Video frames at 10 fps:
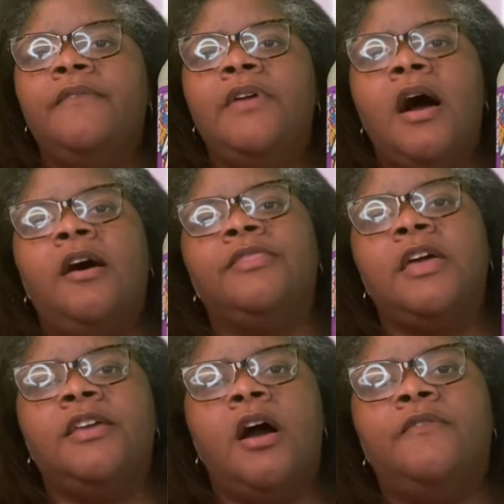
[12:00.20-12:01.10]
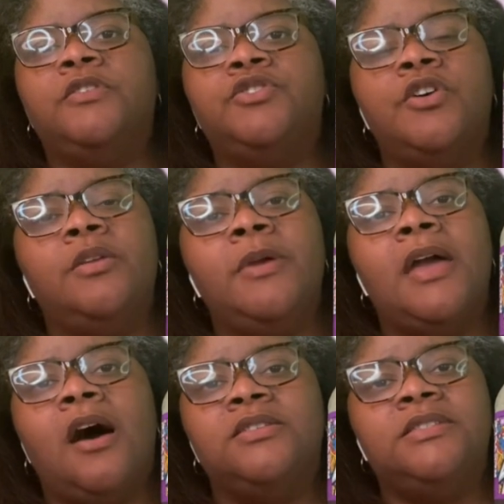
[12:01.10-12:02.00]
y'all. Thank y'all for joining me.
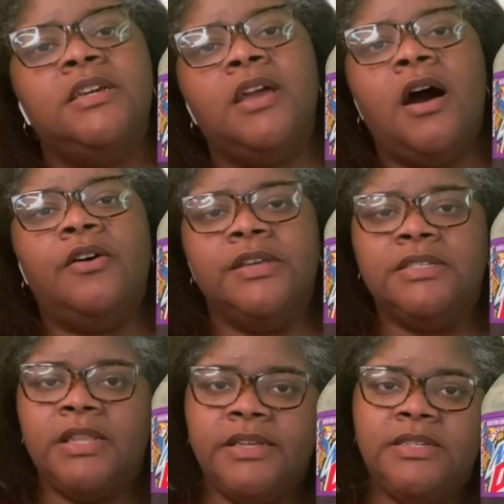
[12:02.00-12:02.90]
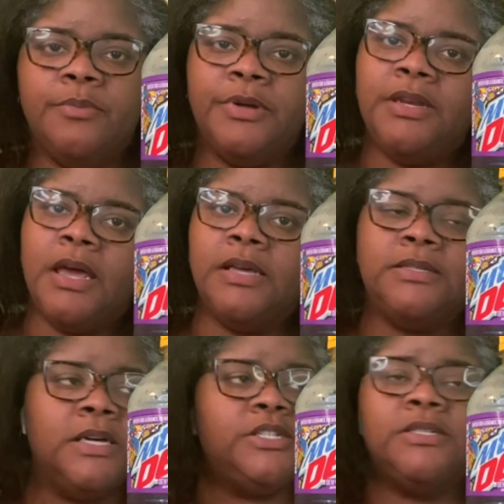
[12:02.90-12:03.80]
I'll see y'all in Slaytember day
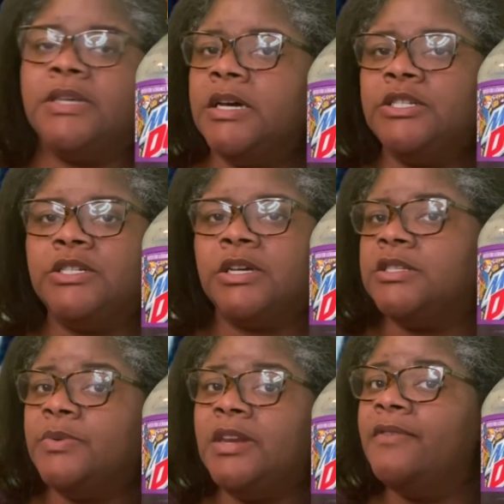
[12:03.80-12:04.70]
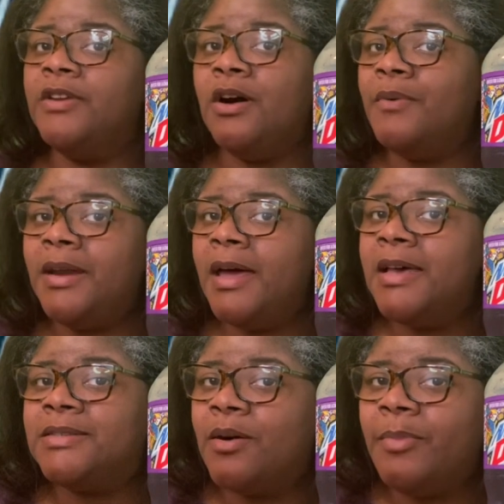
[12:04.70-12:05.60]
such and such, because we never know what day
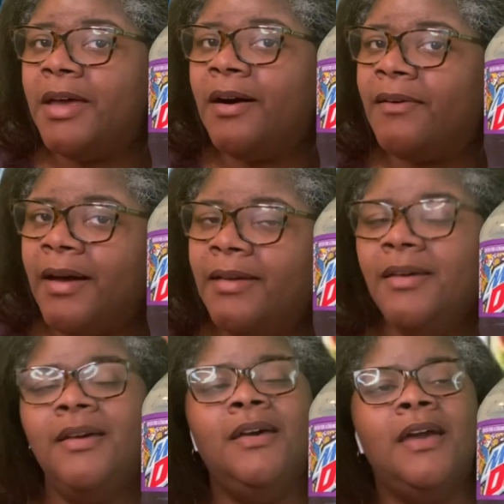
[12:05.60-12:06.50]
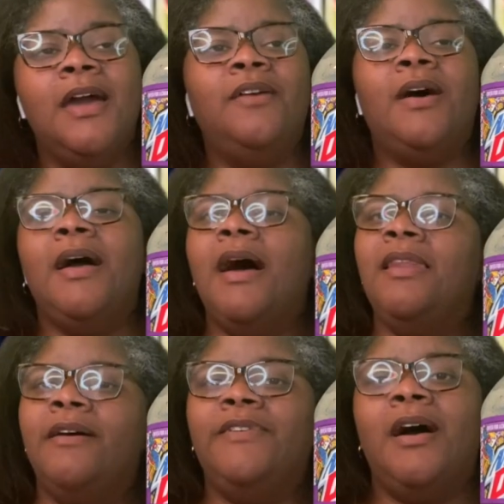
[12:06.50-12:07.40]
it's going to be, okay? Anyway, I
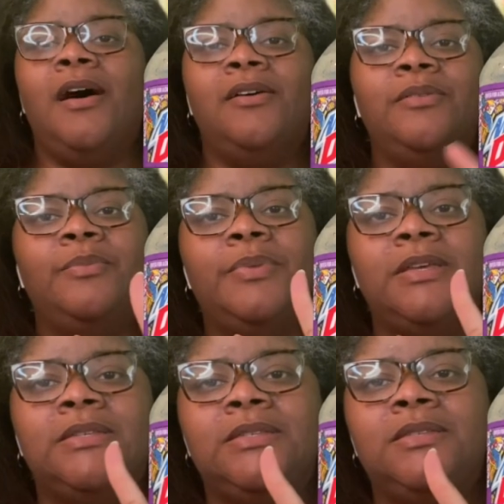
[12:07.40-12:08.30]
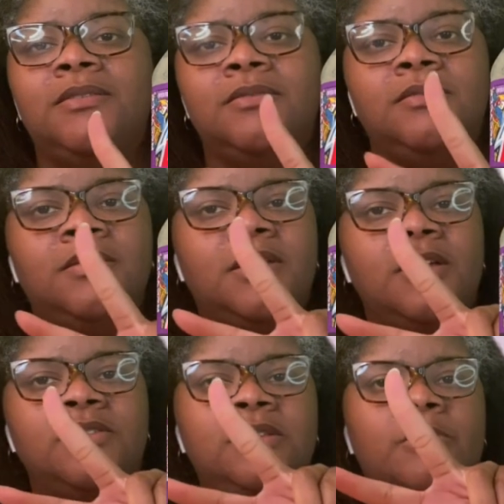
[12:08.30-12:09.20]
love y'all. Peace. Can
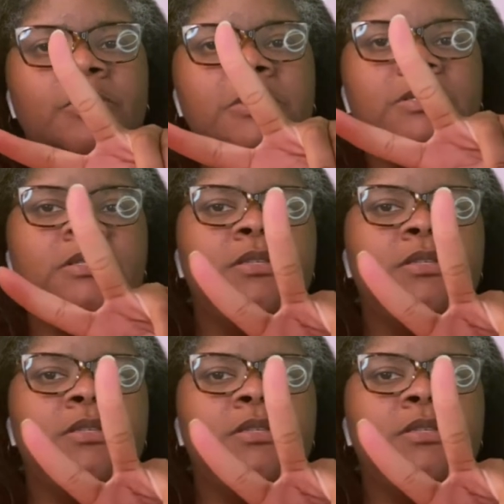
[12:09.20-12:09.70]
y'all see my peace?